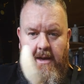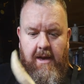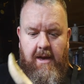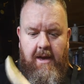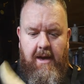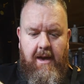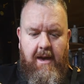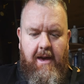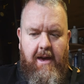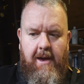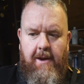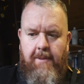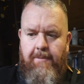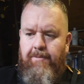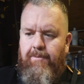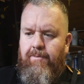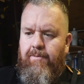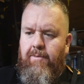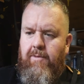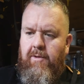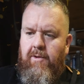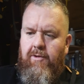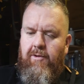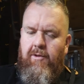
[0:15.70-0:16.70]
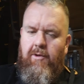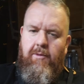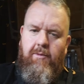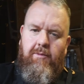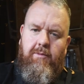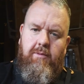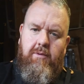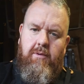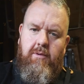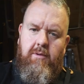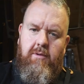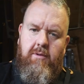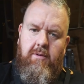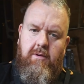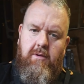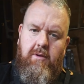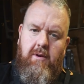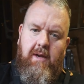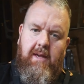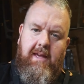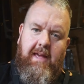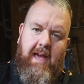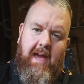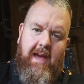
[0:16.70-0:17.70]
So
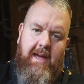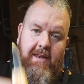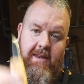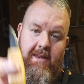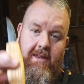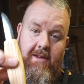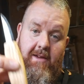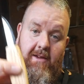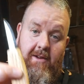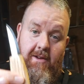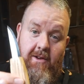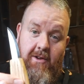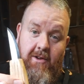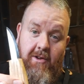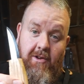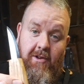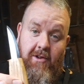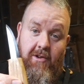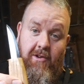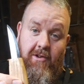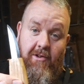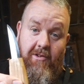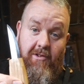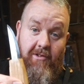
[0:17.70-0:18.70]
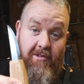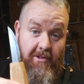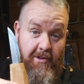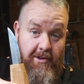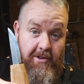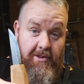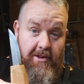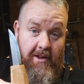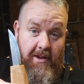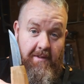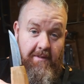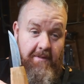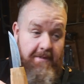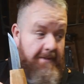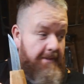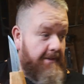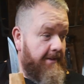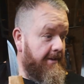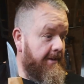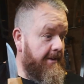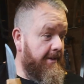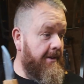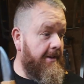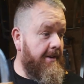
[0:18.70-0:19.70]
again, slide knife,
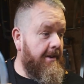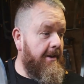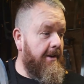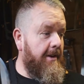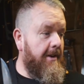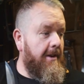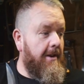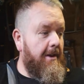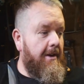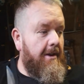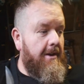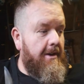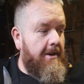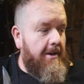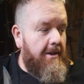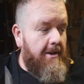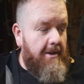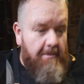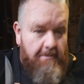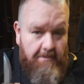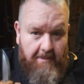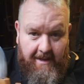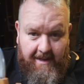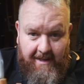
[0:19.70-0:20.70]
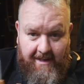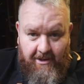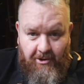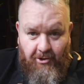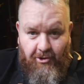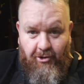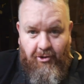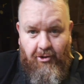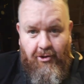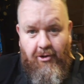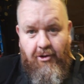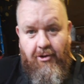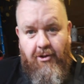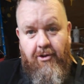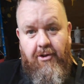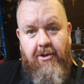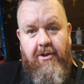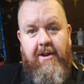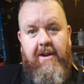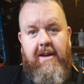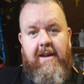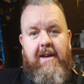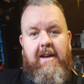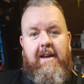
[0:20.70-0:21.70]
making sure
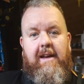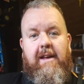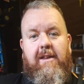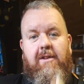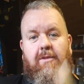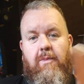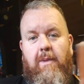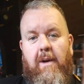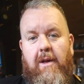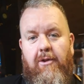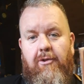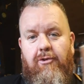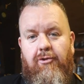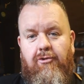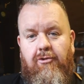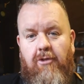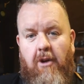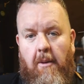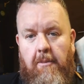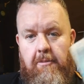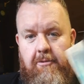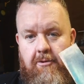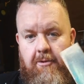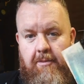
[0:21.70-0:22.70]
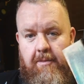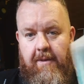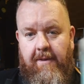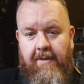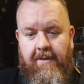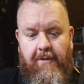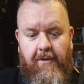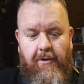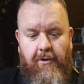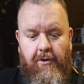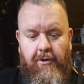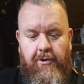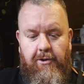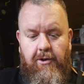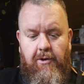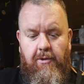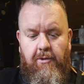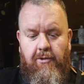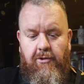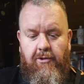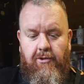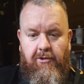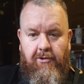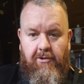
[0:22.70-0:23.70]
it's well stropped before
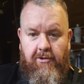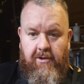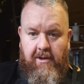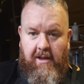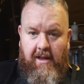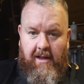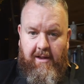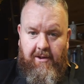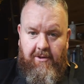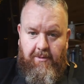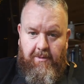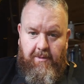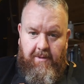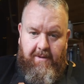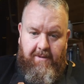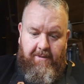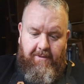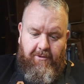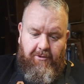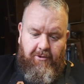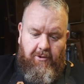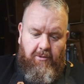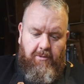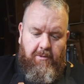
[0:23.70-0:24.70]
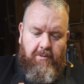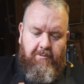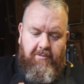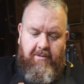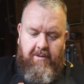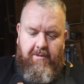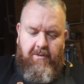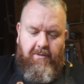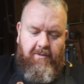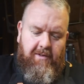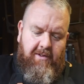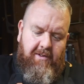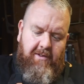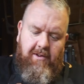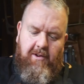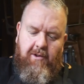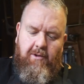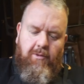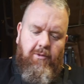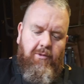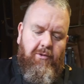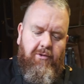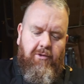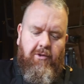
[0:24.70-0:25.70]
use, as we've shown in previous
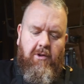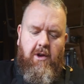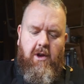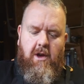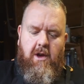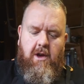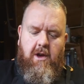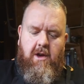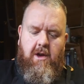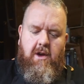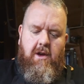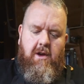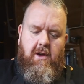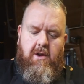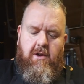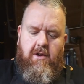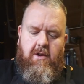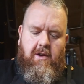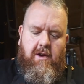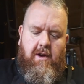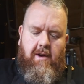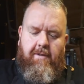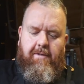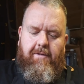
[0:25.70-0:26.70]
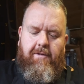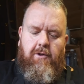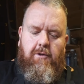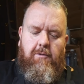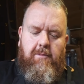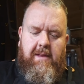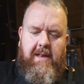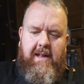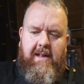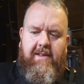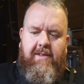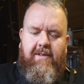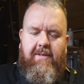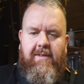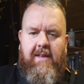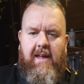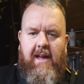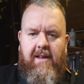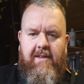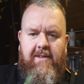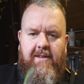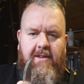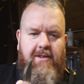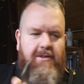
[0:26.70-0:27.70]
videos. A few minutes of
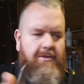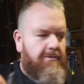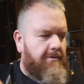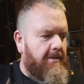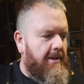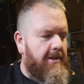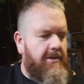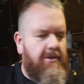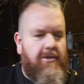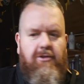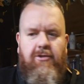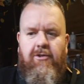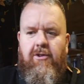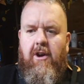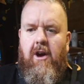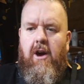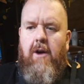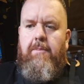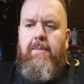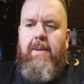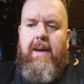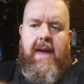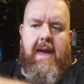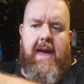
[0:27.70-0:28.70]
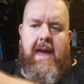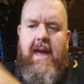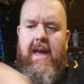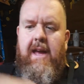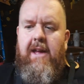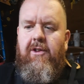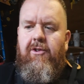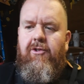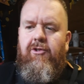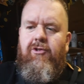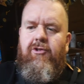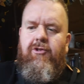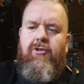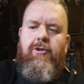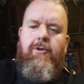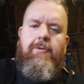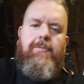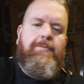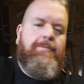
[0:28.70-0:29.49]
that because of razor sharp edge.